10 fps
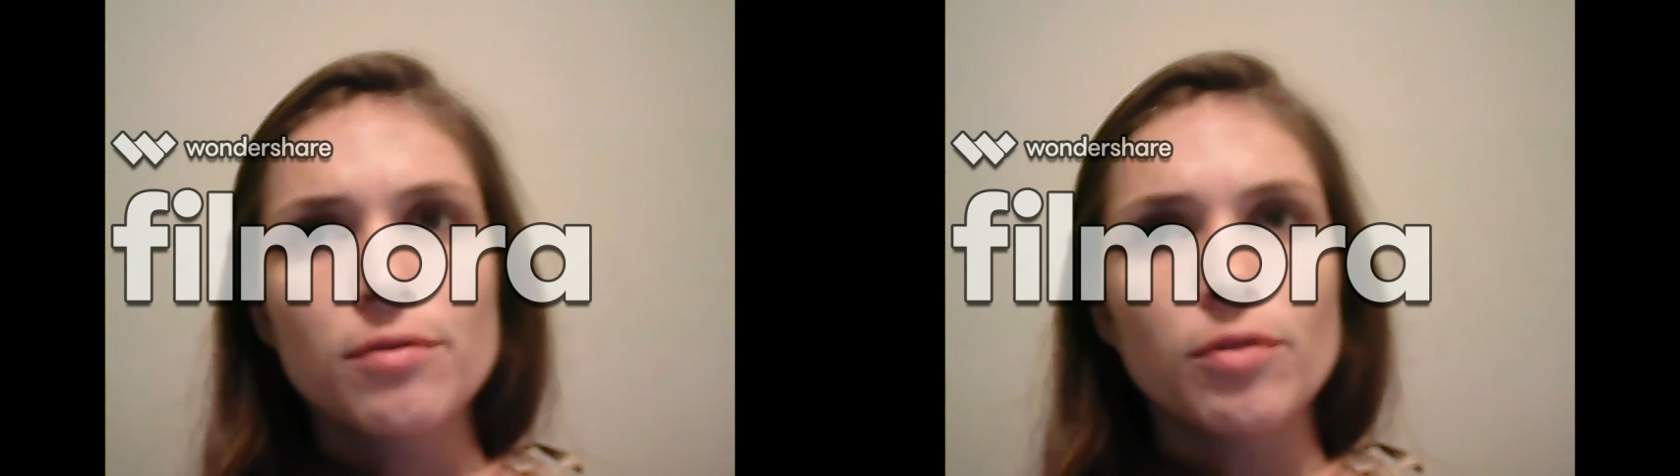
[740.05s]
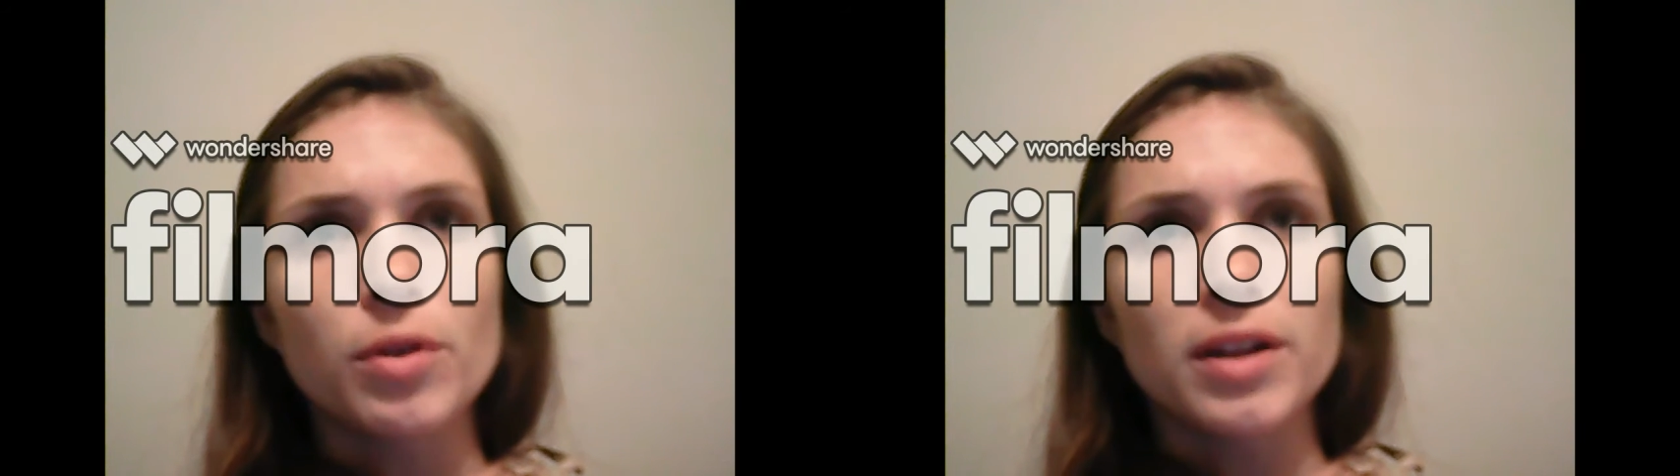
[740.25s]

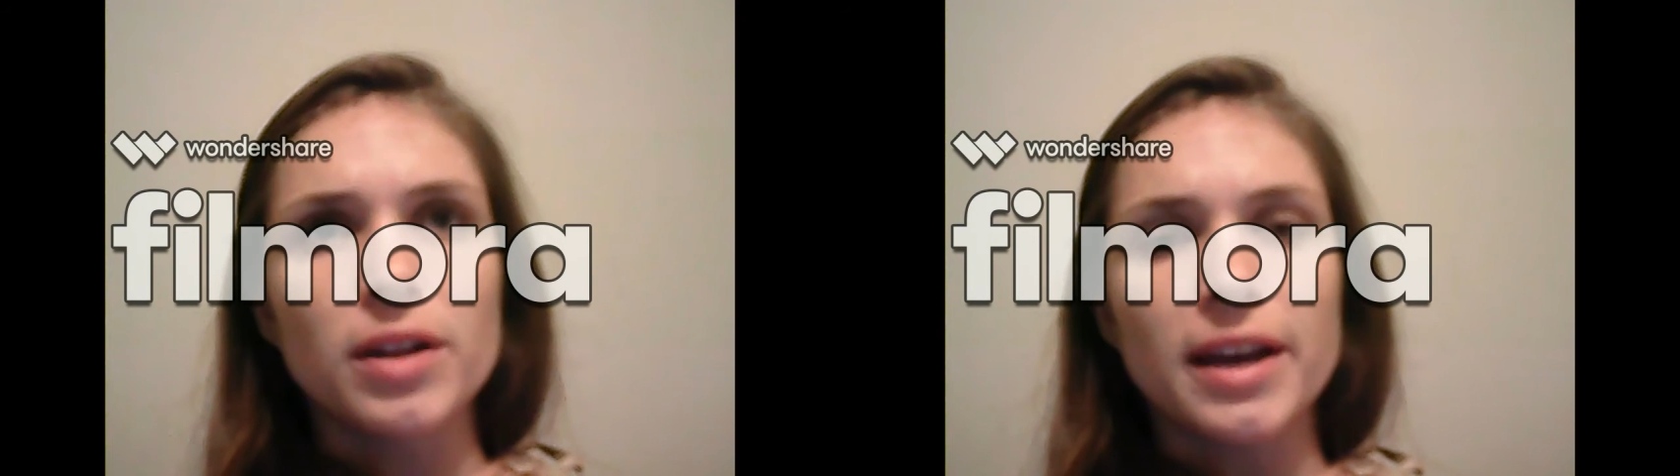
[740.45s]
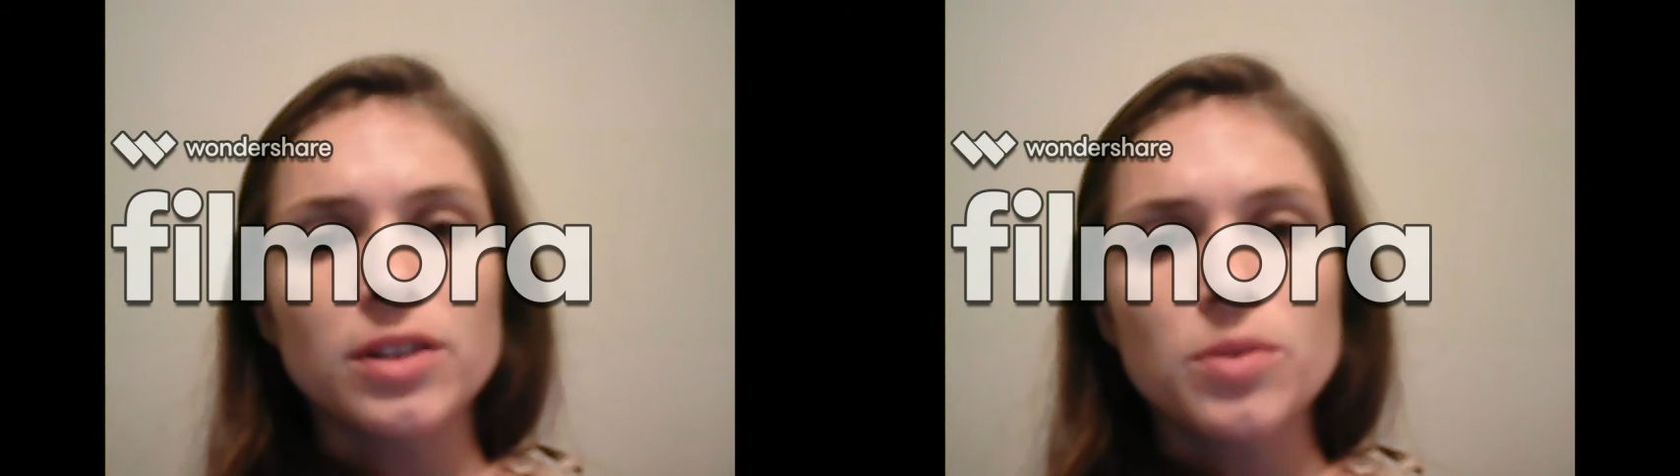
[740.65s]
for
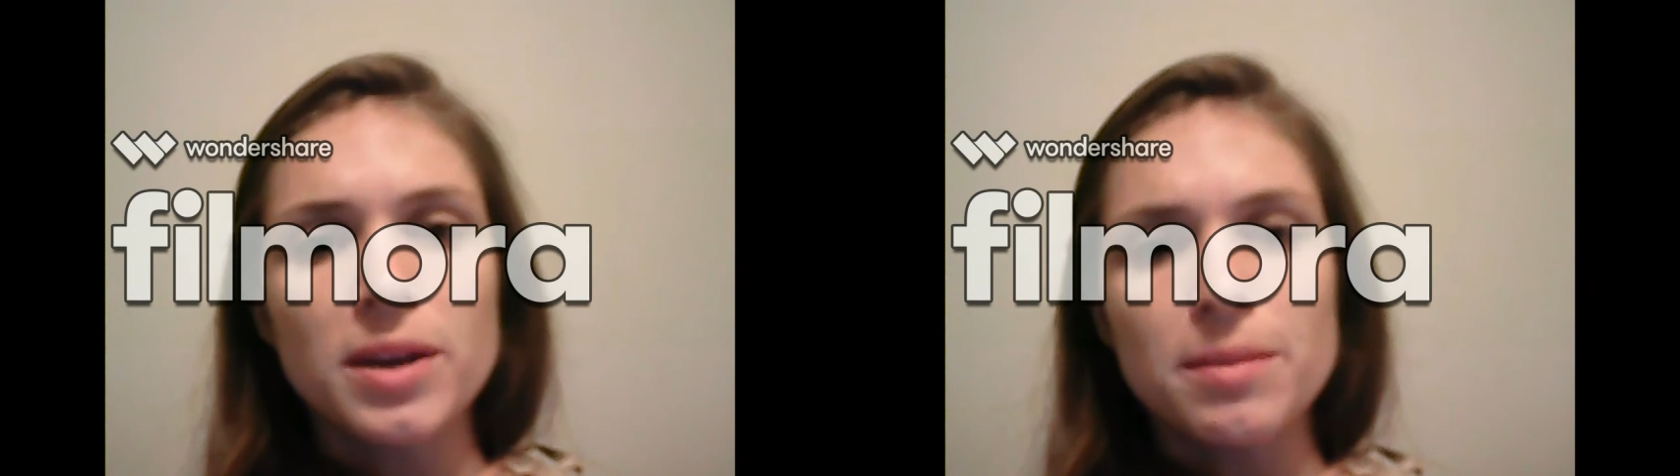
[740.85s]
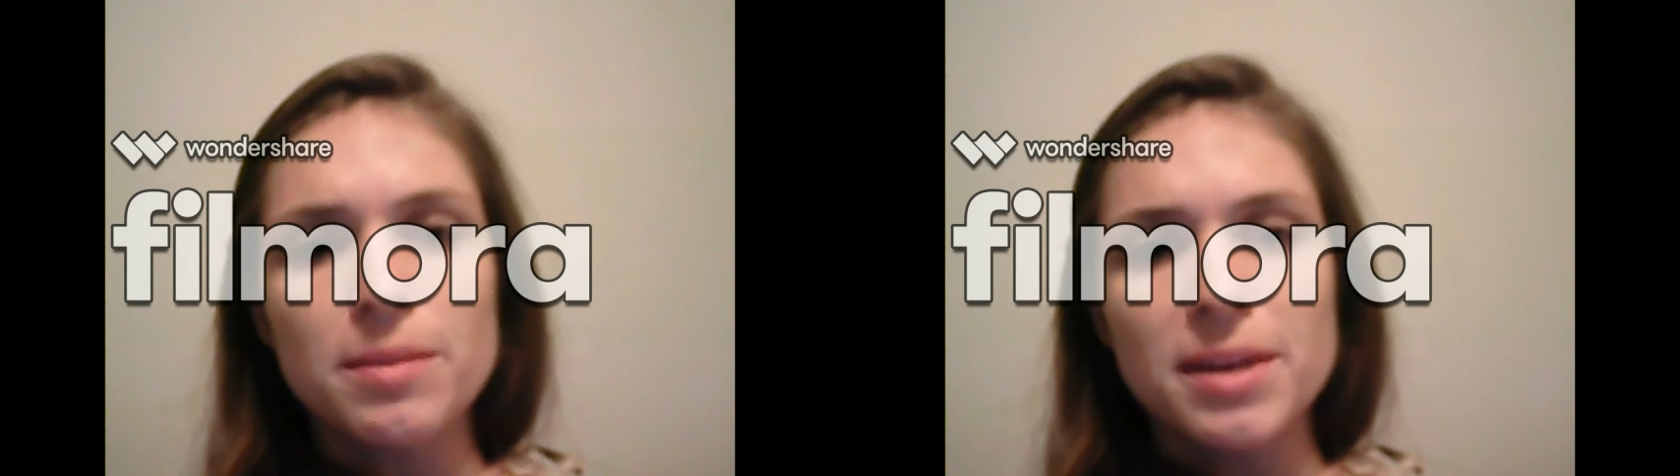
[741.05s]
like a
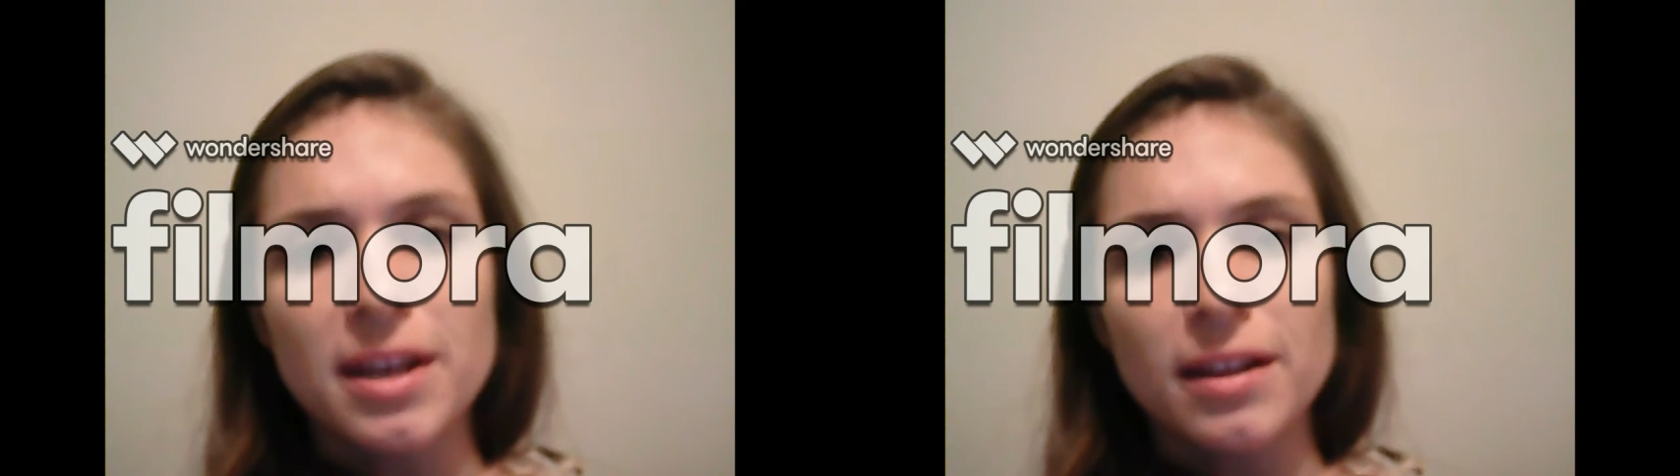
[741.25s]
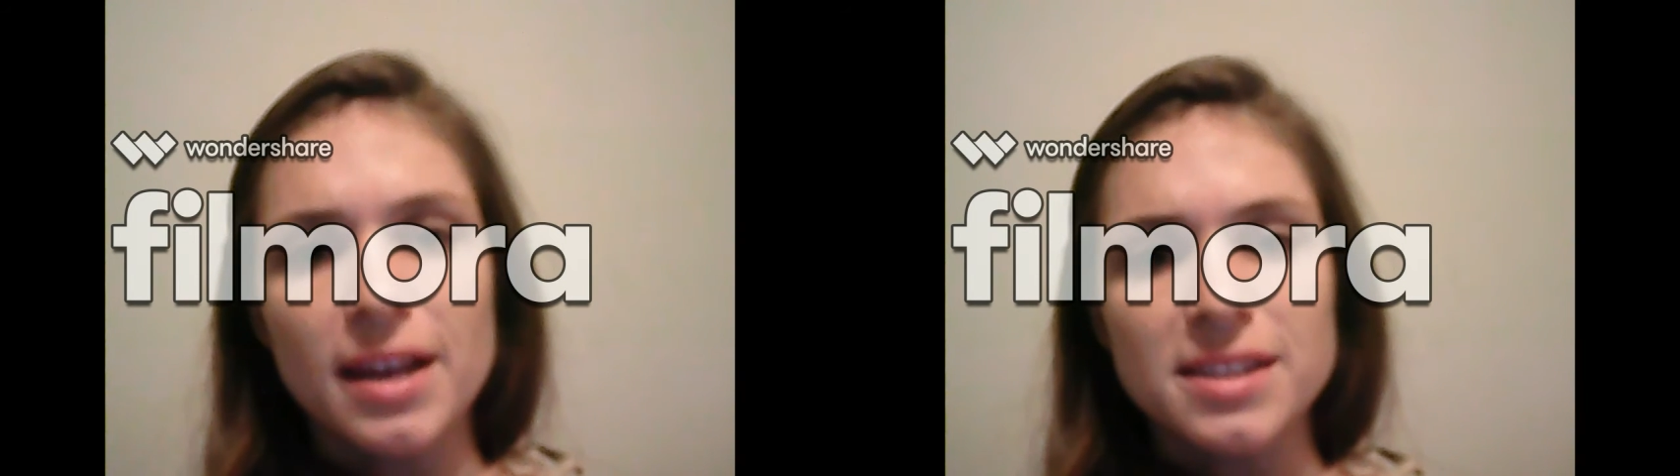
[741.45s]

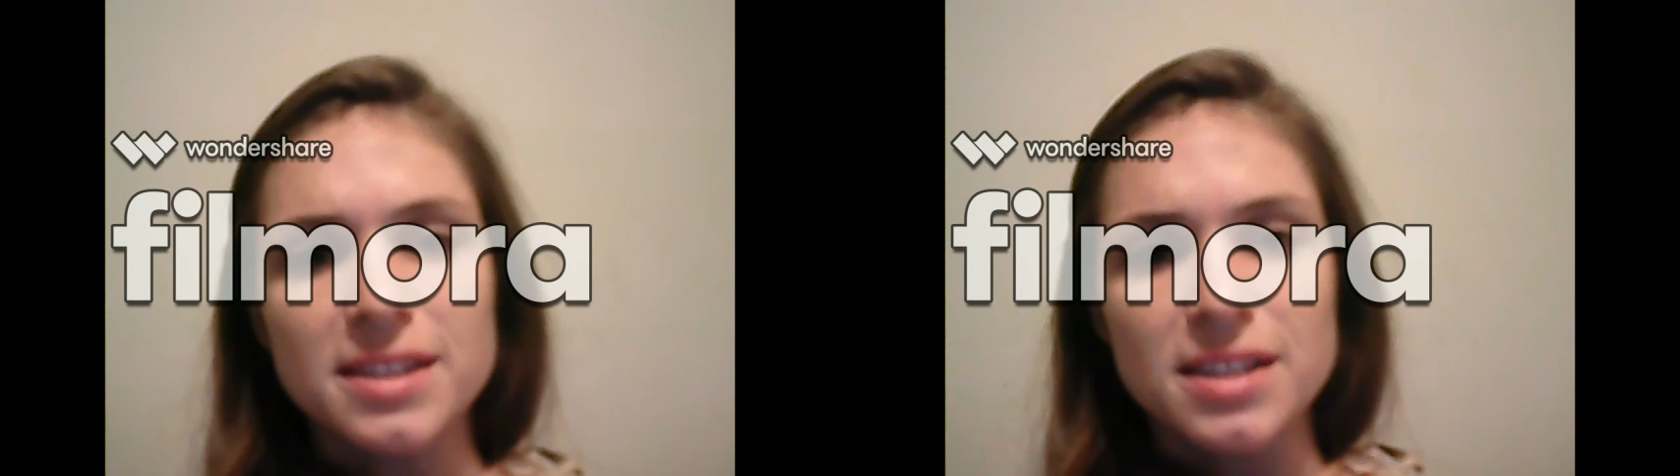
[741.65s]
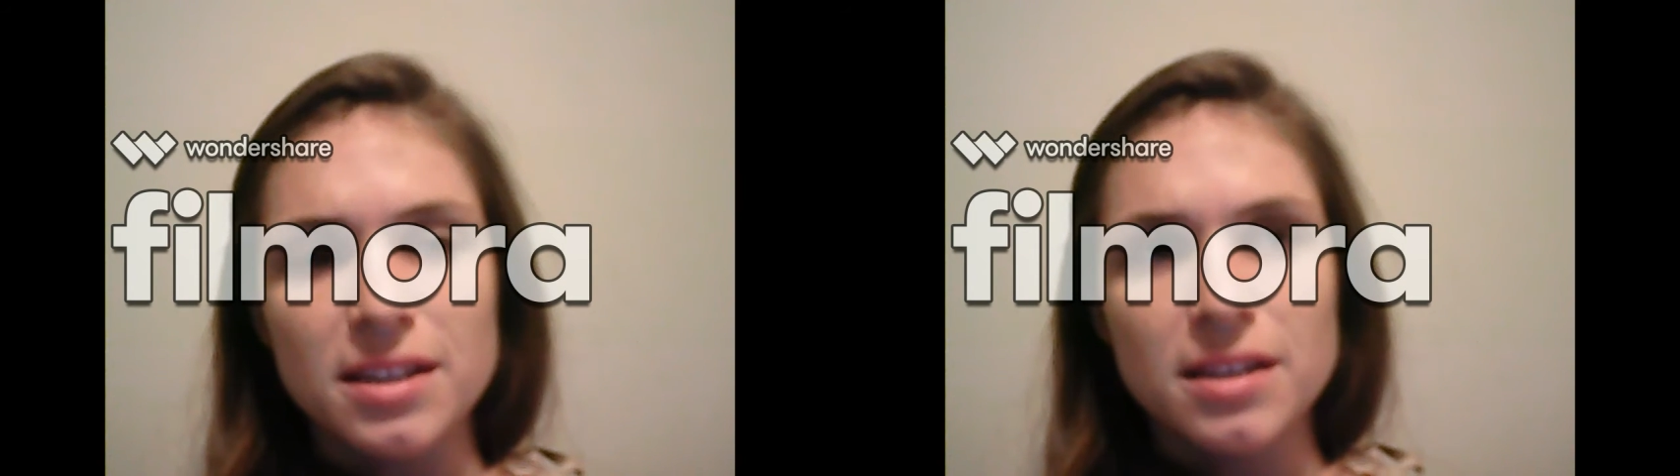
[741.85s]
20-minute
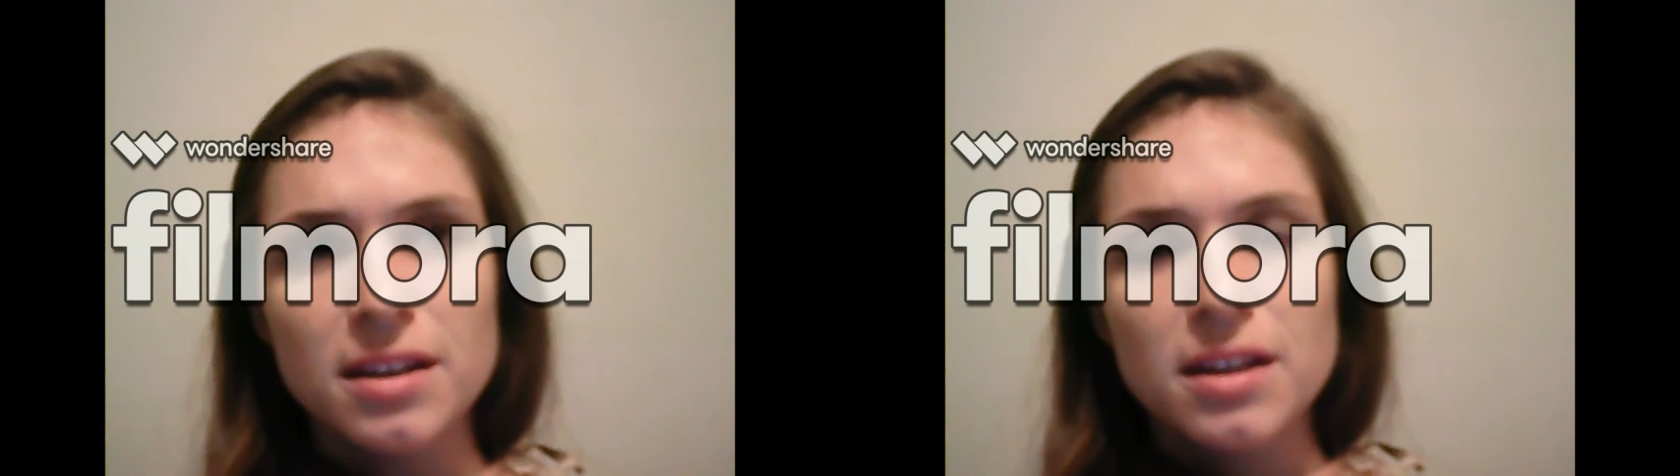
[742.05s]
lesson.